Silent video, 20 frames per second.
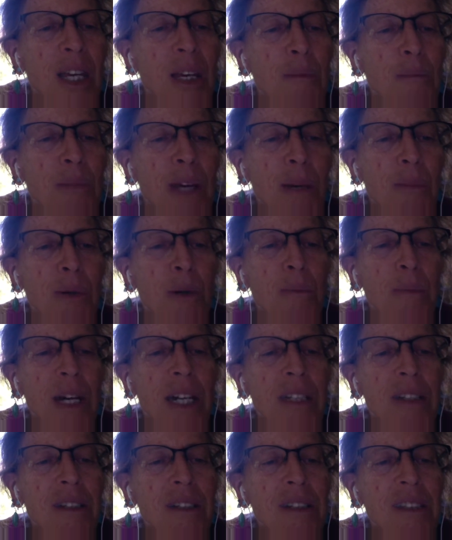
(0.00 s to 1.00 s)
paper
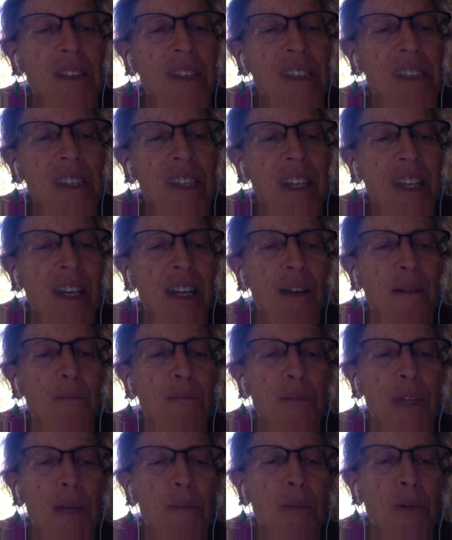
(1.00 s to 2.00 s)
petals,
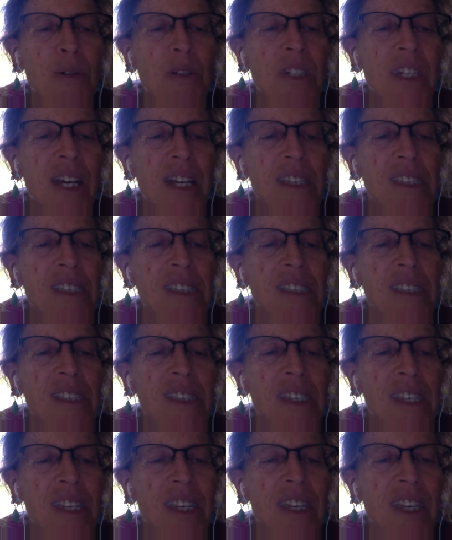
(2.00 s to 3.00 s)
paper
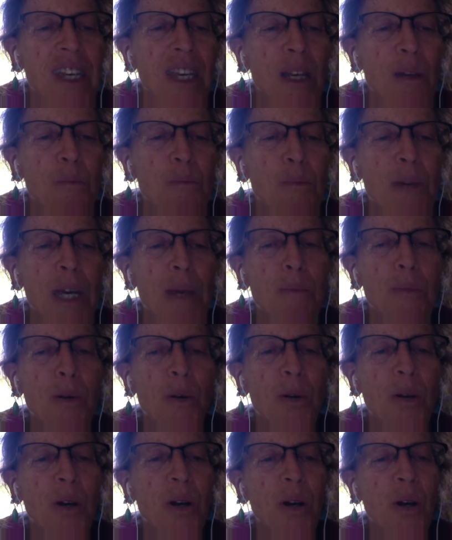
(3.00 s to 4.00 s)
dust,
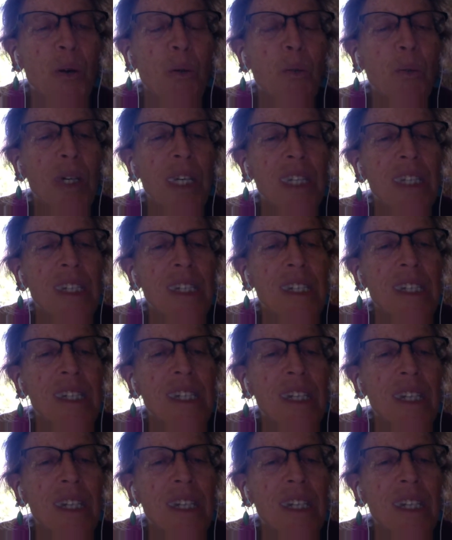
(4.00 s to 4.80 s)
paper wind.